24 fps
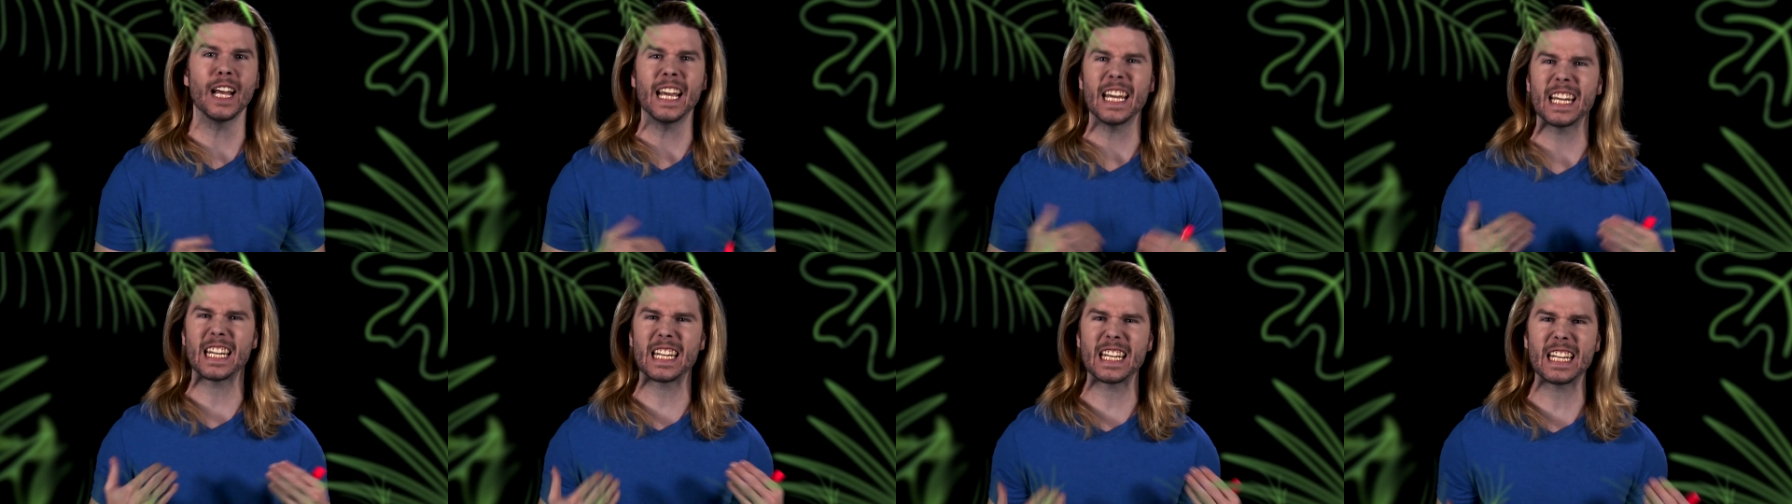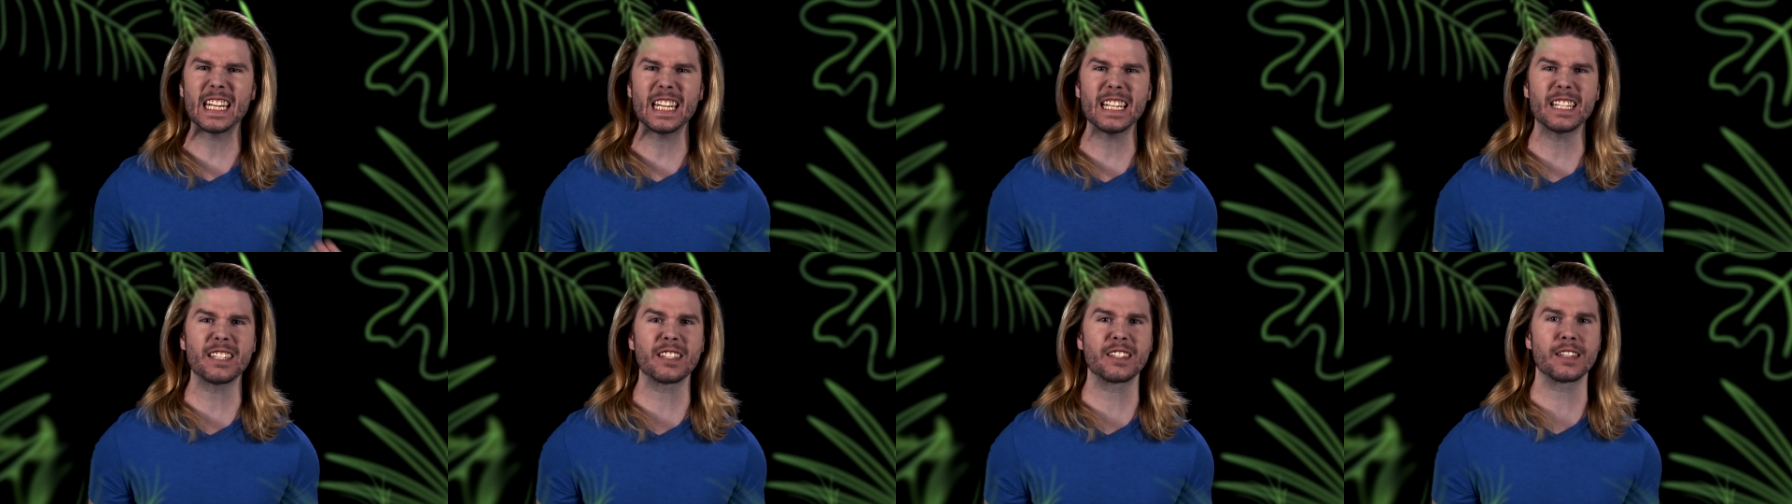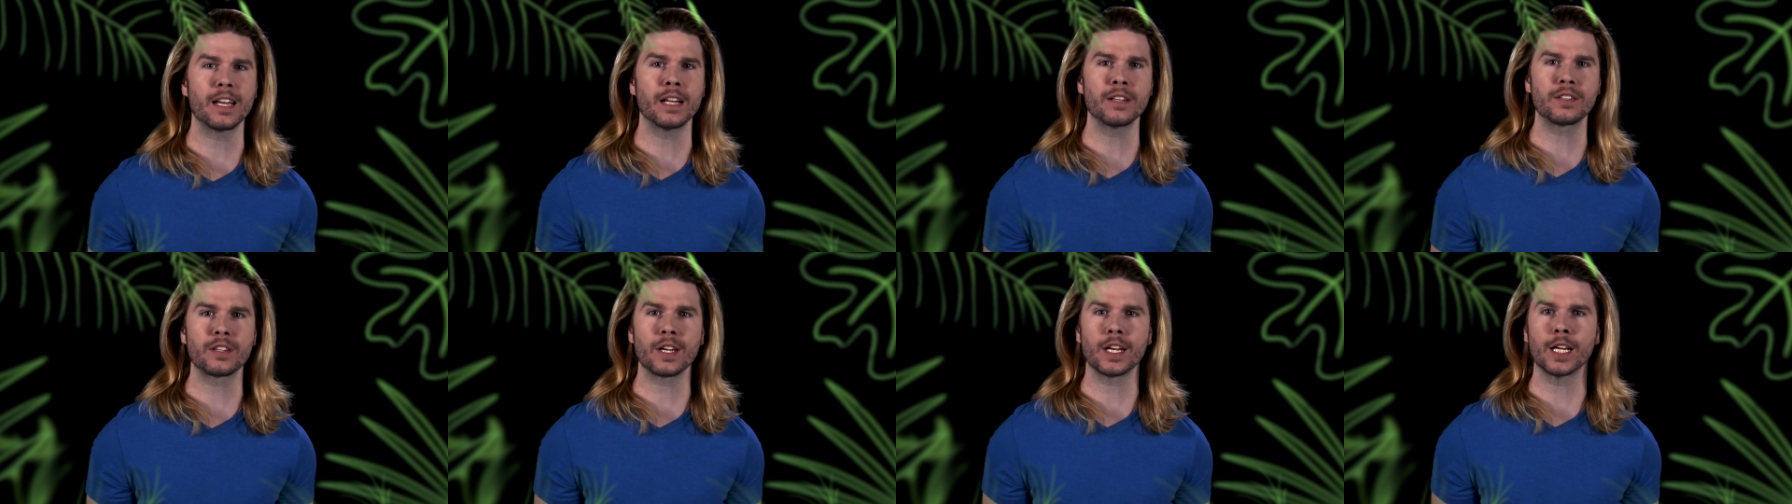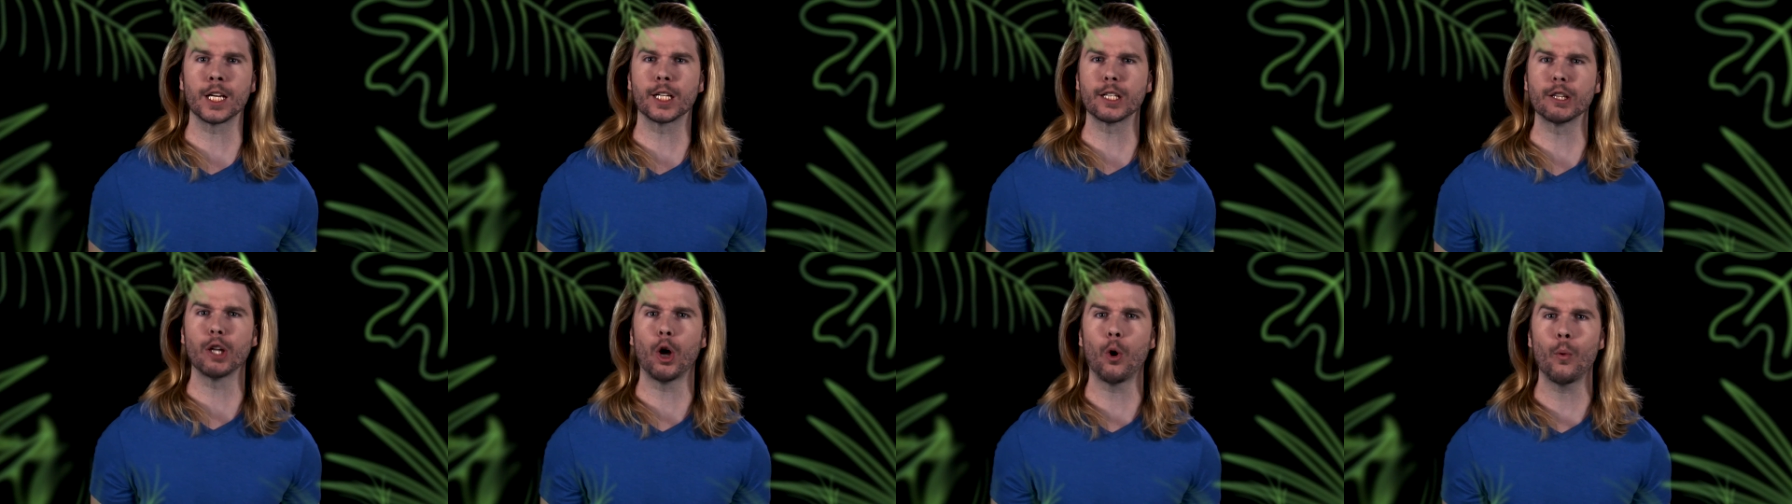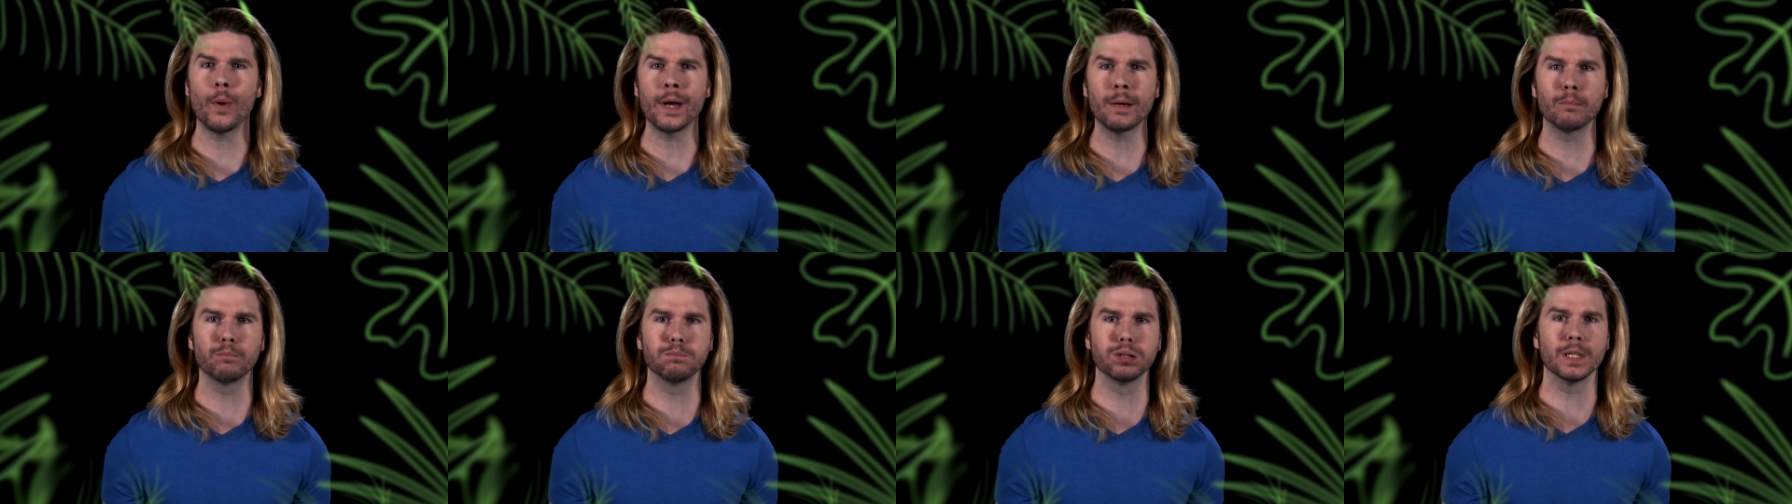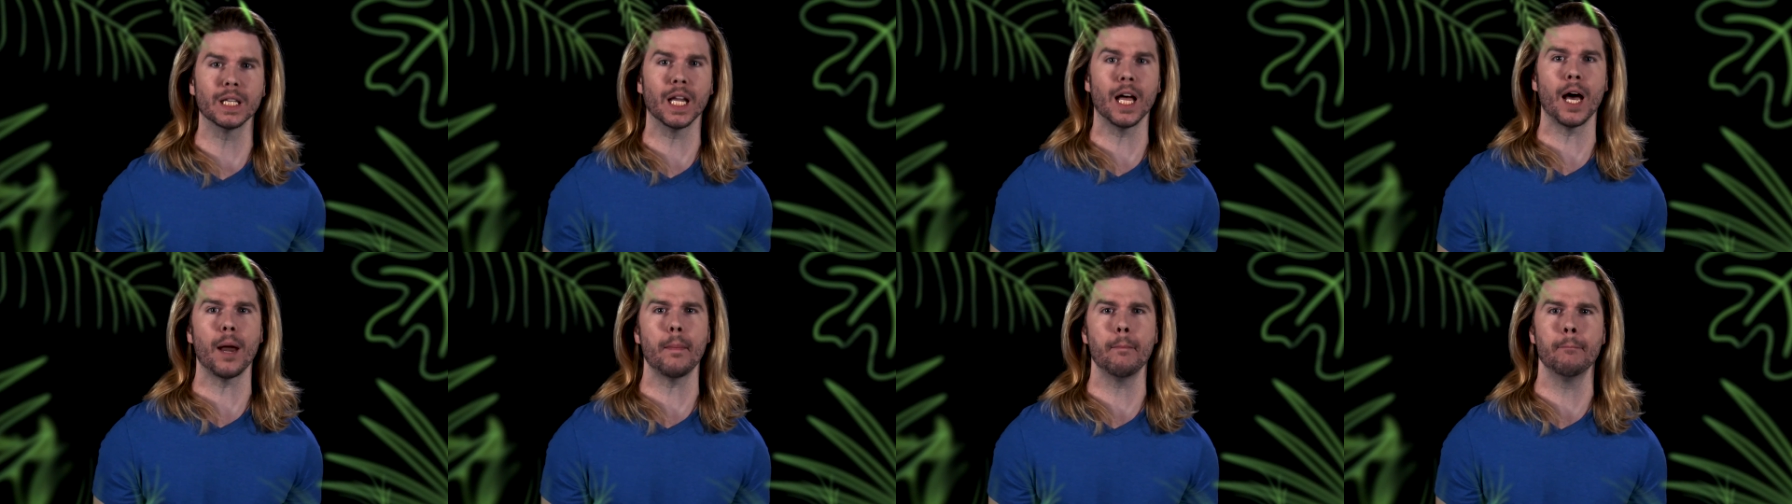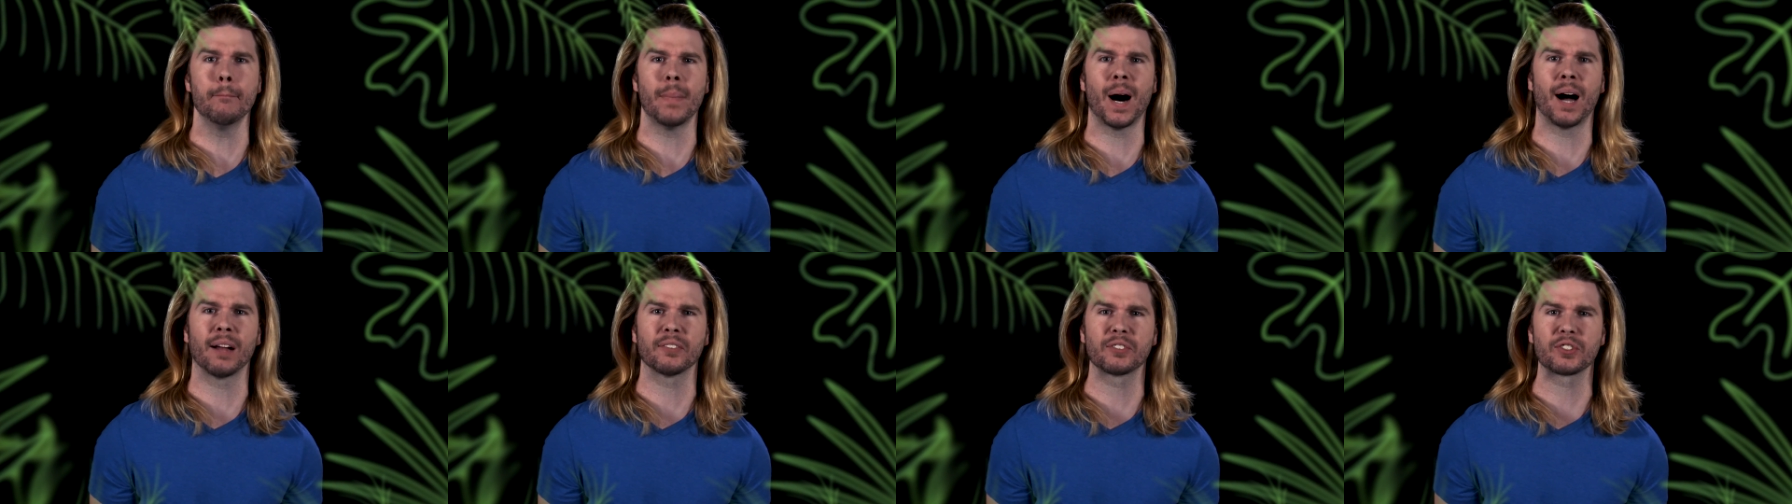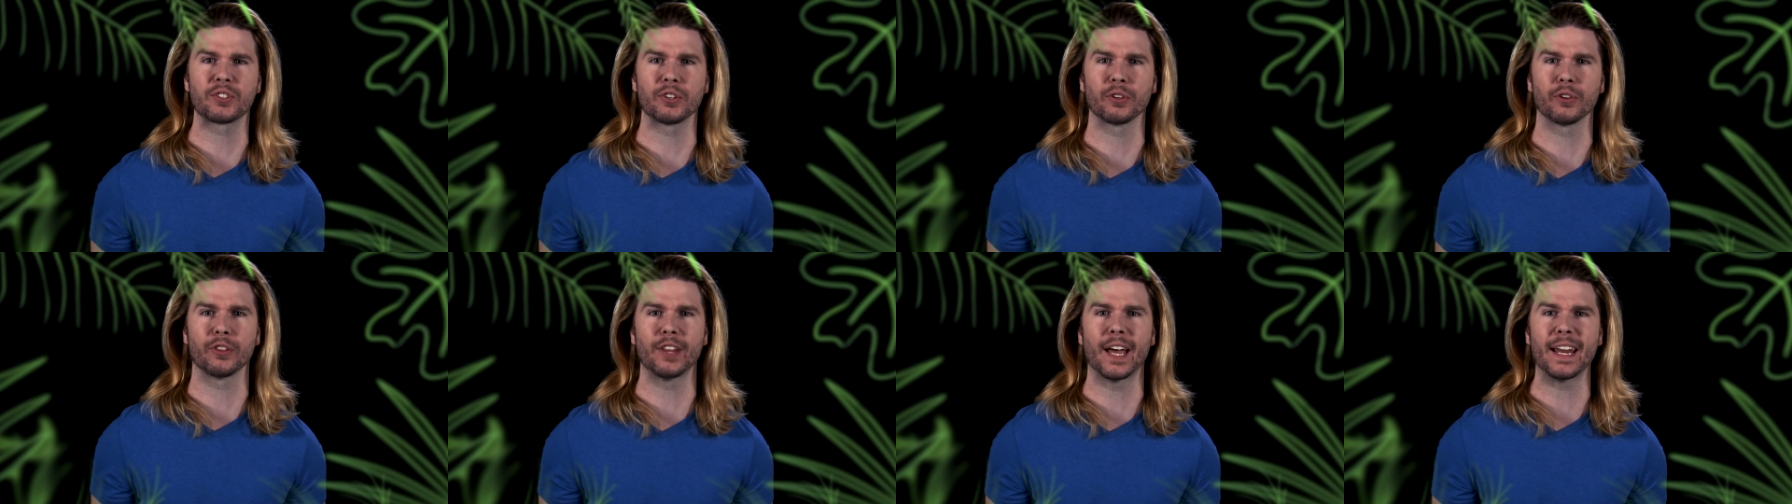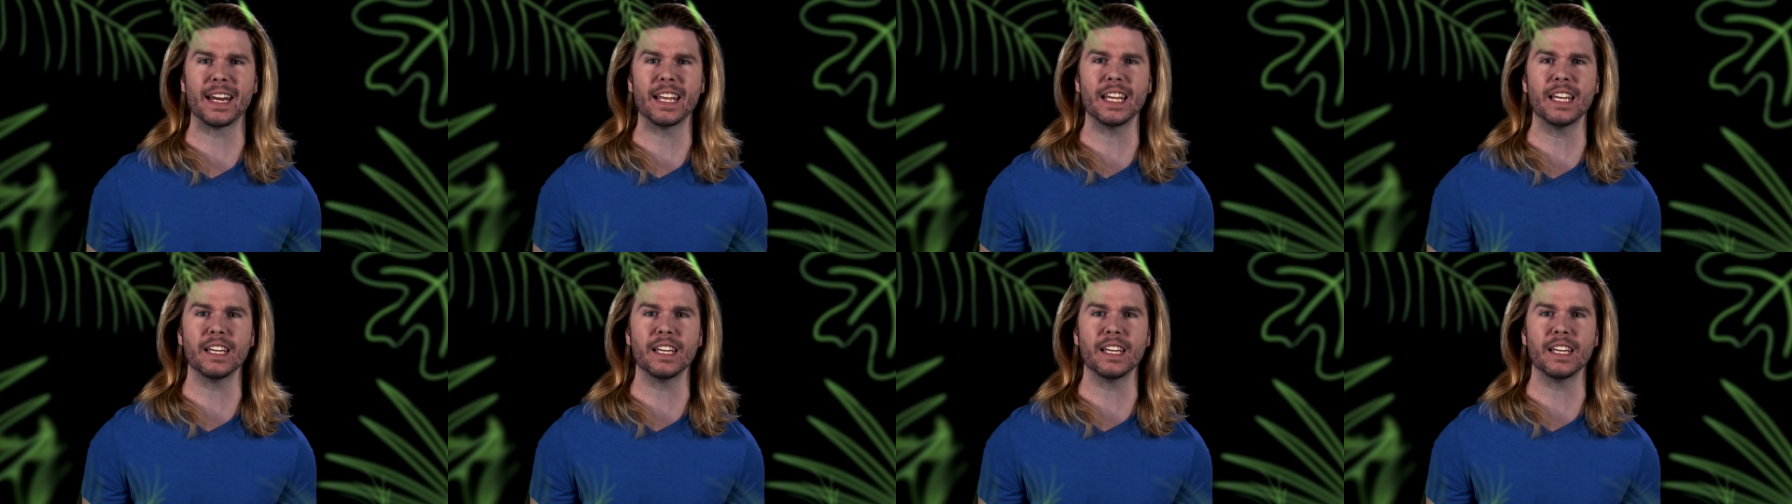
heat-sensing, glowing blood monster that